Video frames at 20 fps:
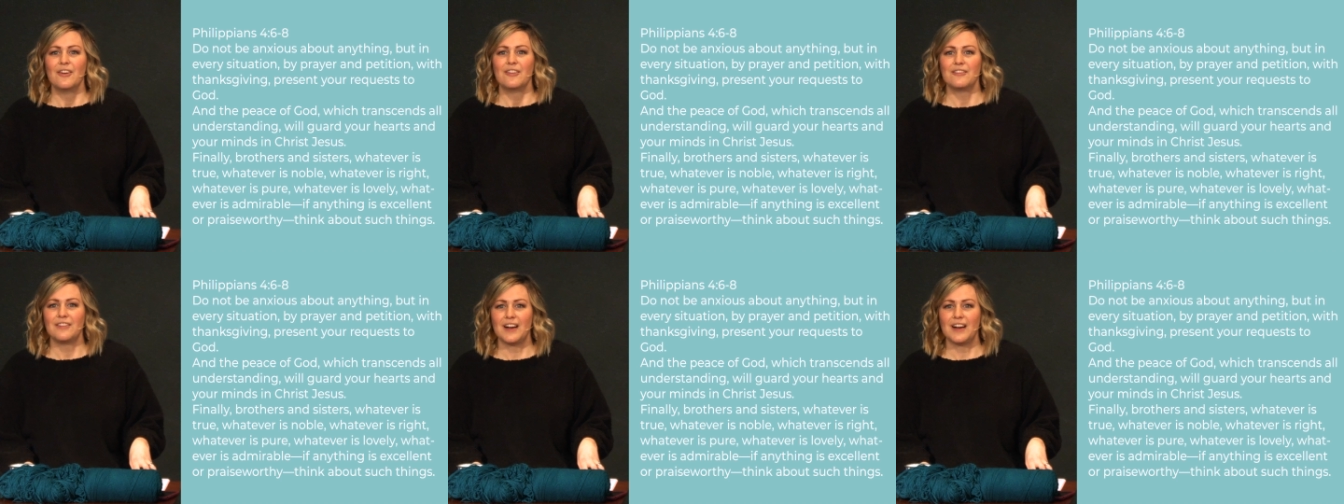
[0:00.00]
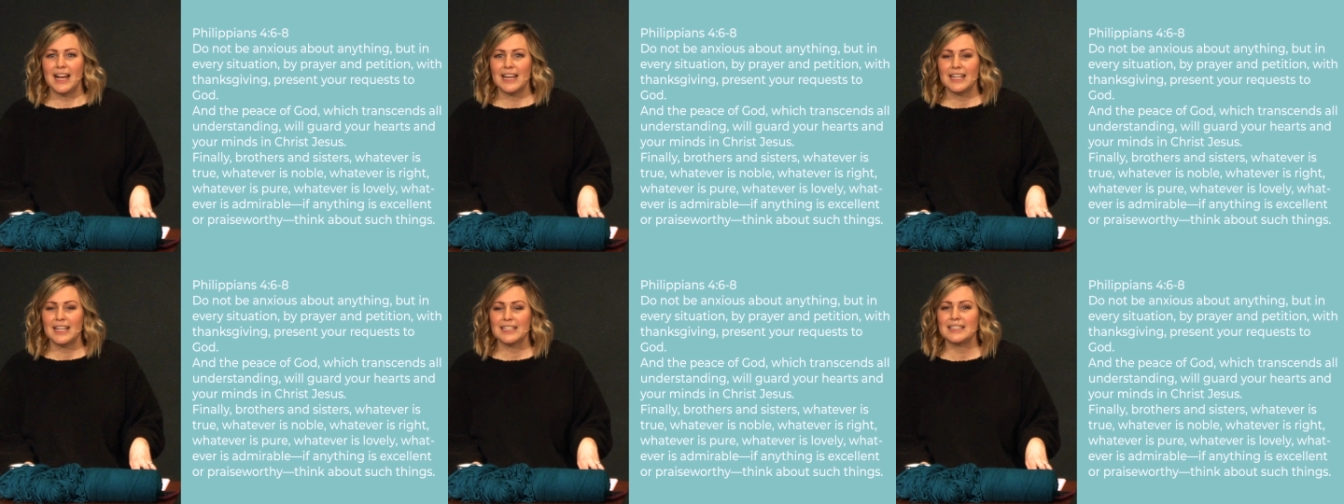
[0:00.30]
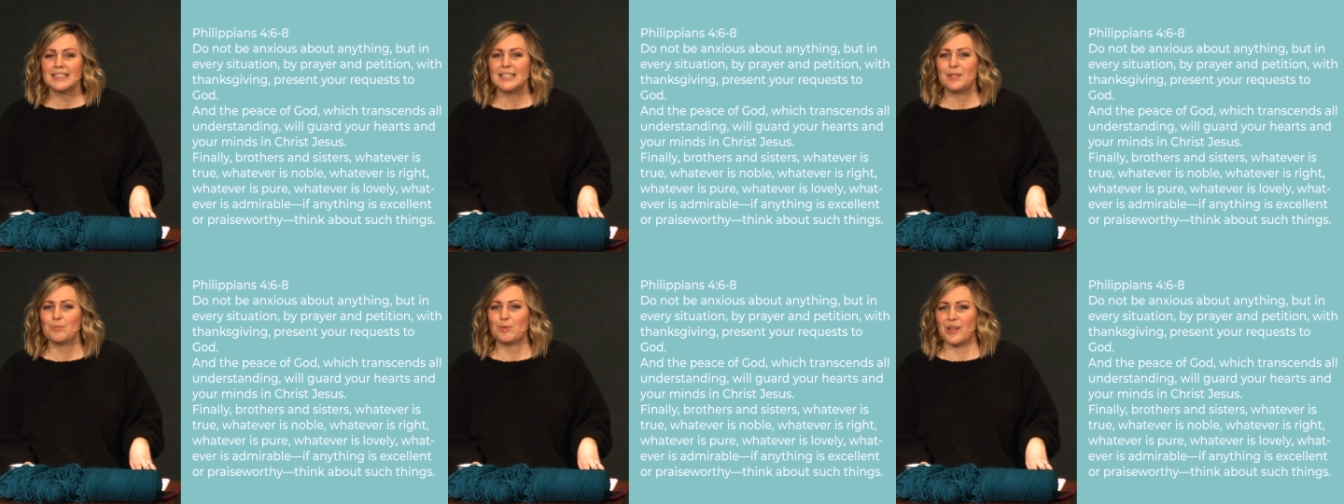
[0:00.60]

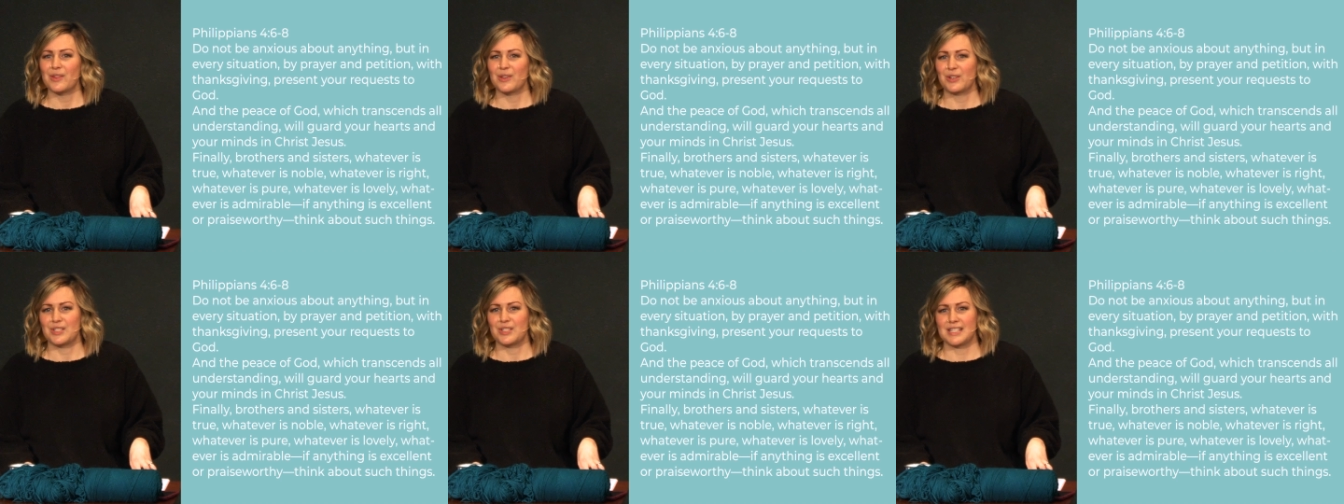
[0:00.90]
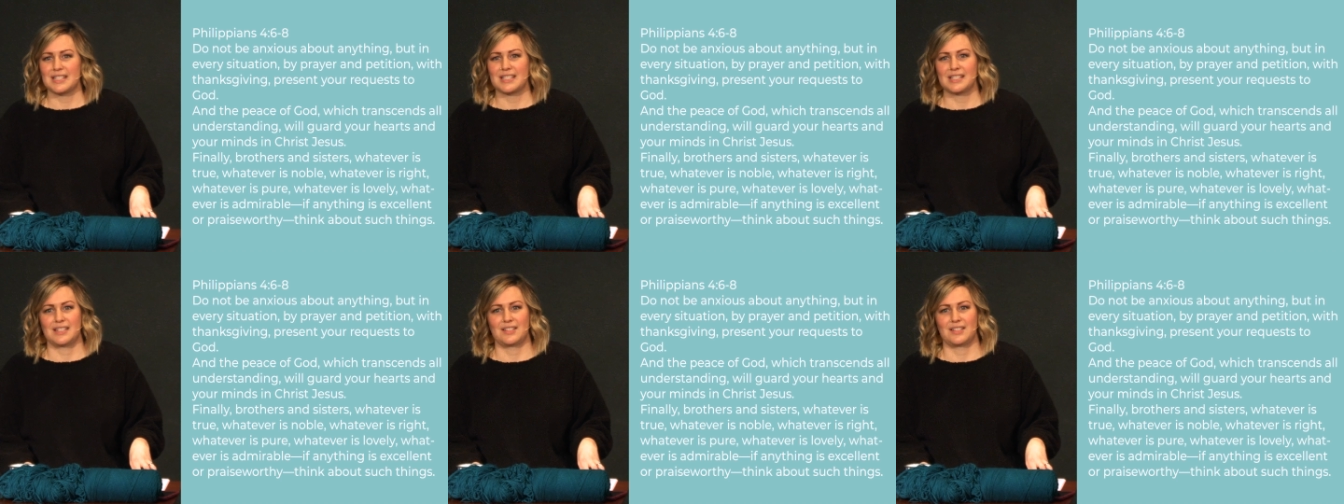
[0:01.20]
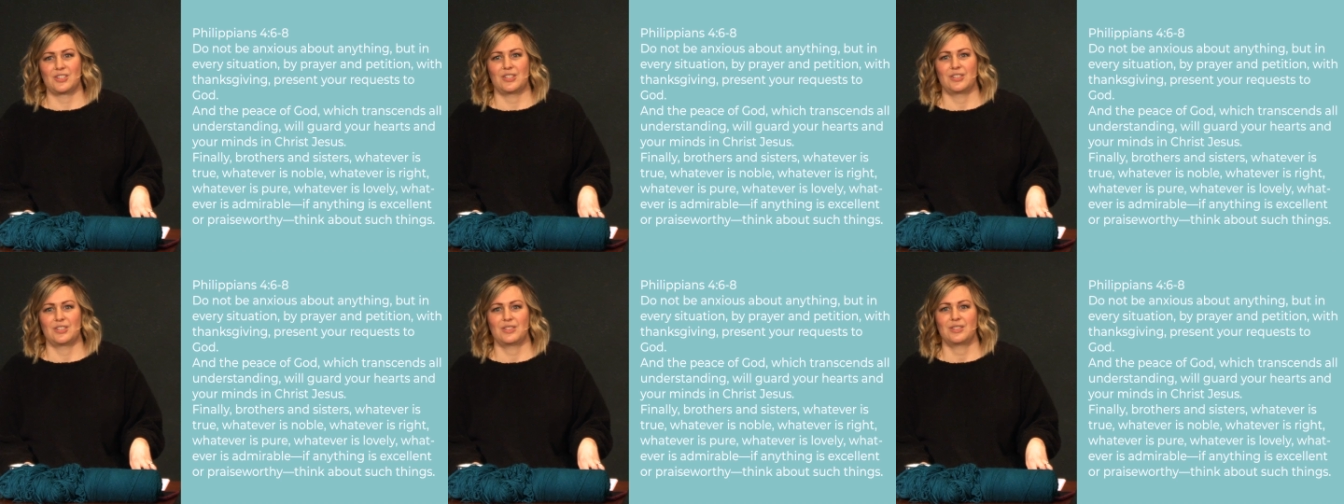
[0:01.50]
Finally, brothers and
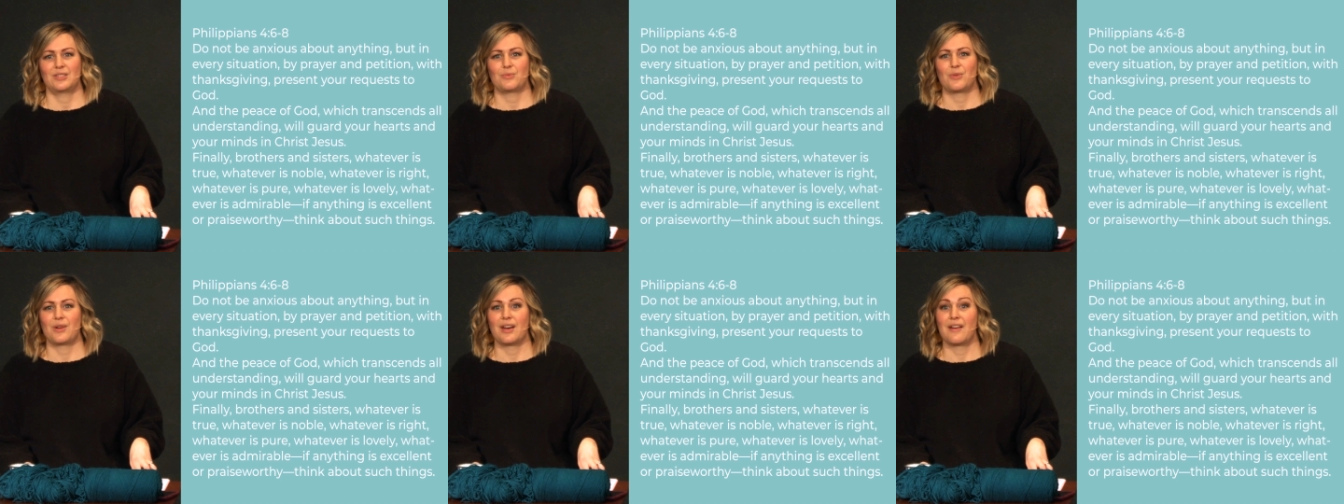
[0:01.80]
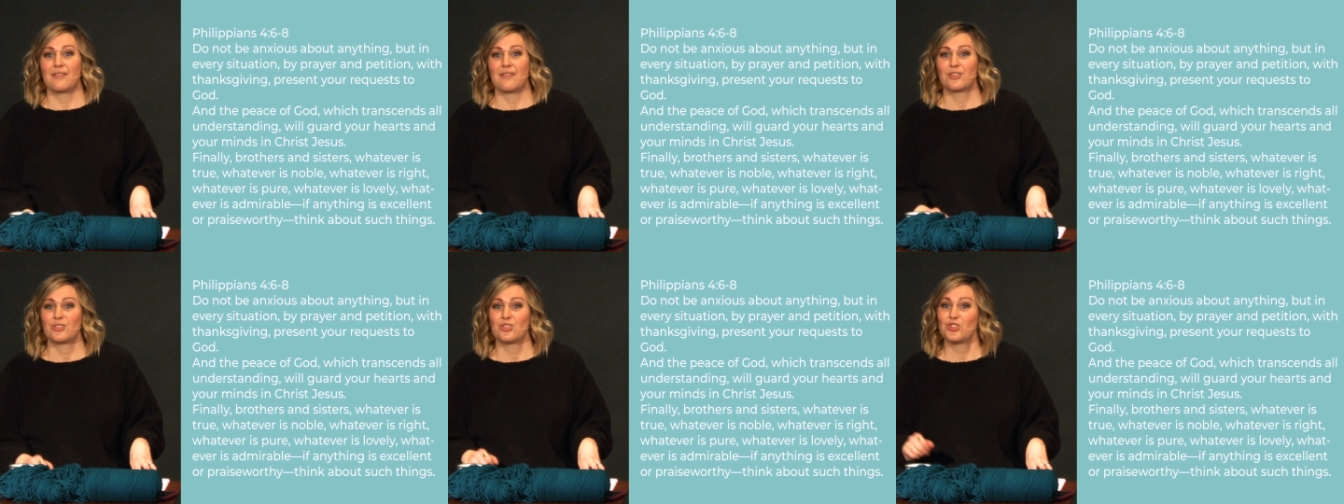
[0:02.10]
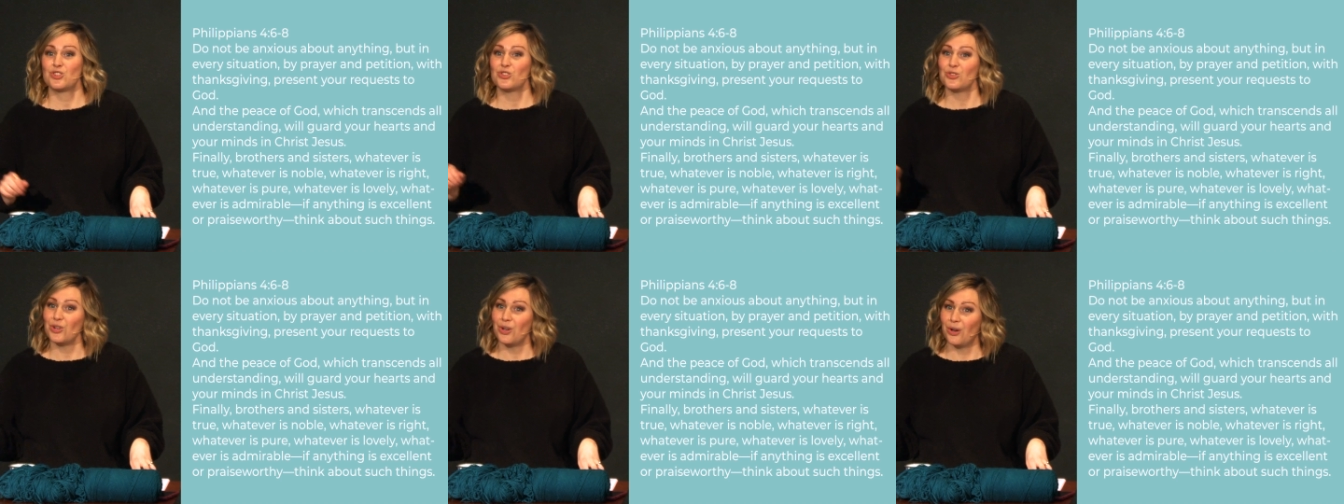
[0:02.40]
sisters,
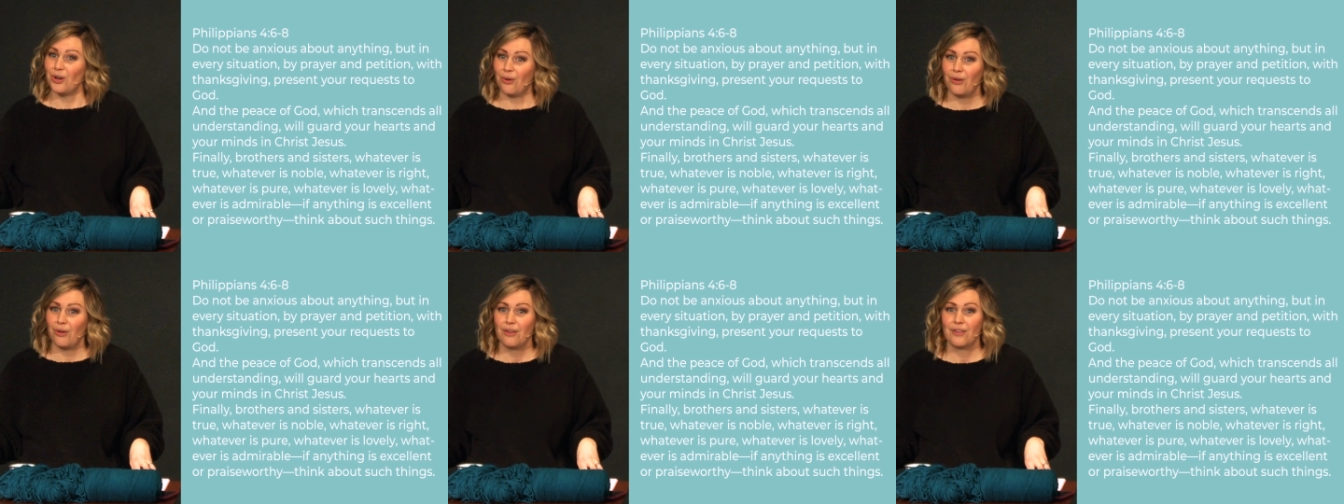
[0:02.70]
whatever's true,